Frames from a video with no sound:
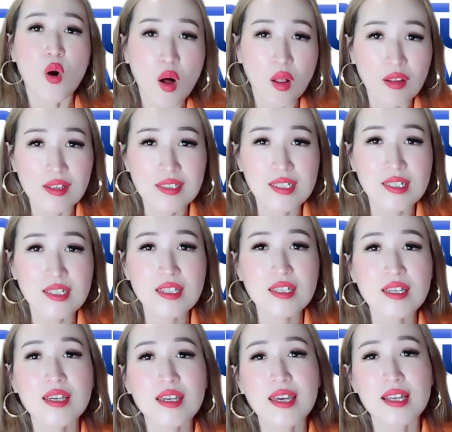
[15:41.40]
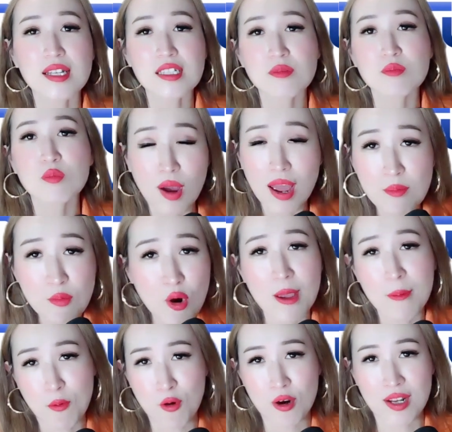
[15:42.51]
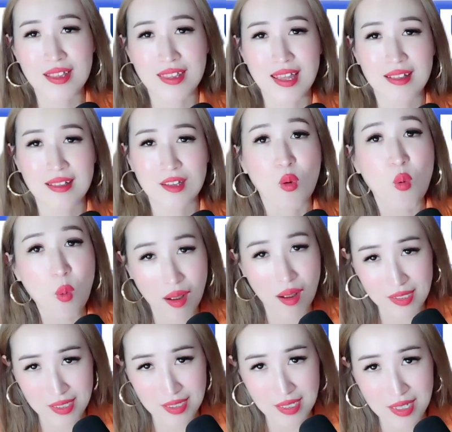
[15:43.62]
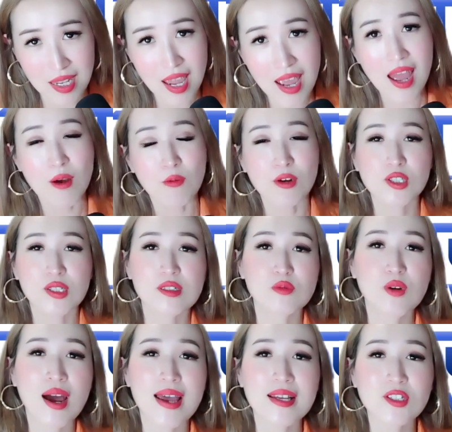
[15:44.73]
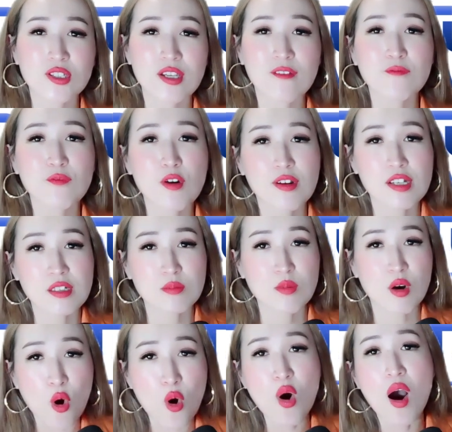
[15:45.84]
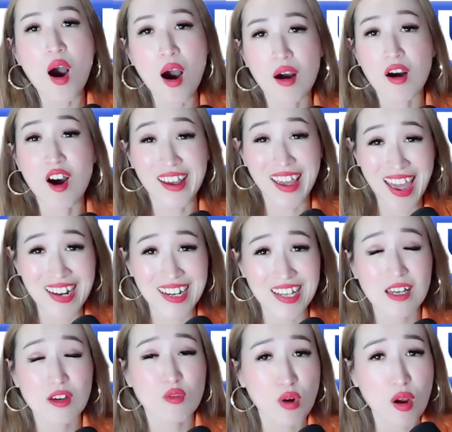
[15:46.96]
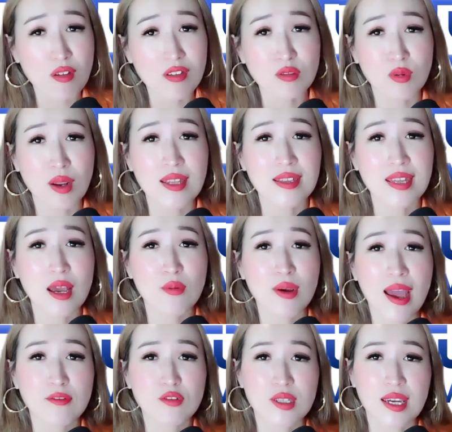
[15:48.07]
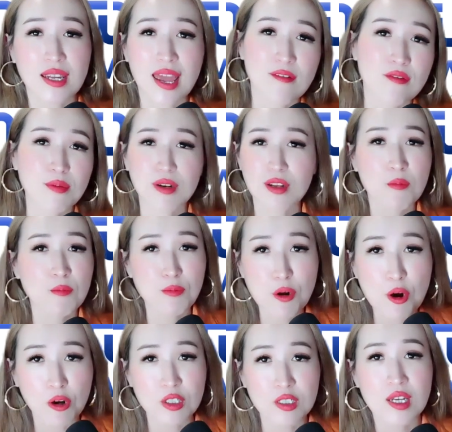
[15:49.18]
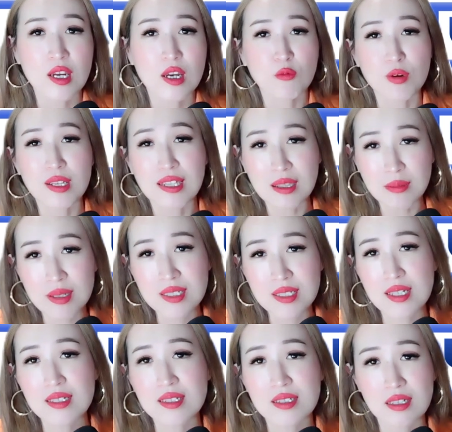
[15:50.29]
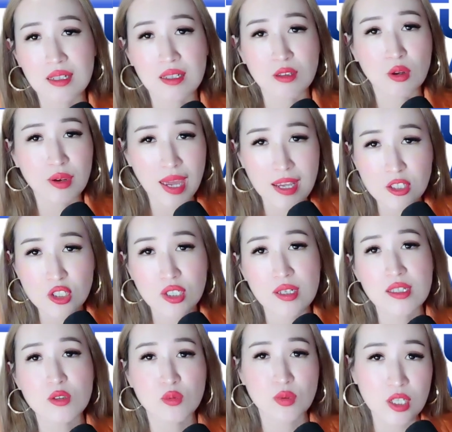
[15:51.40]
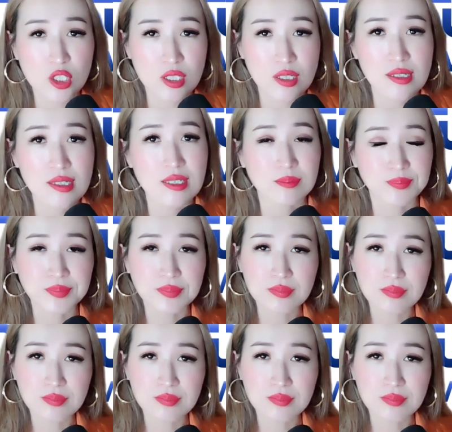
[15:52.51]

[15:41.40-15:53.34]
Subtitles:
quality is way more important than quantity, which is why SGN focus more on organic growth rather than we have to get everybody on board. We limited the locations, regions,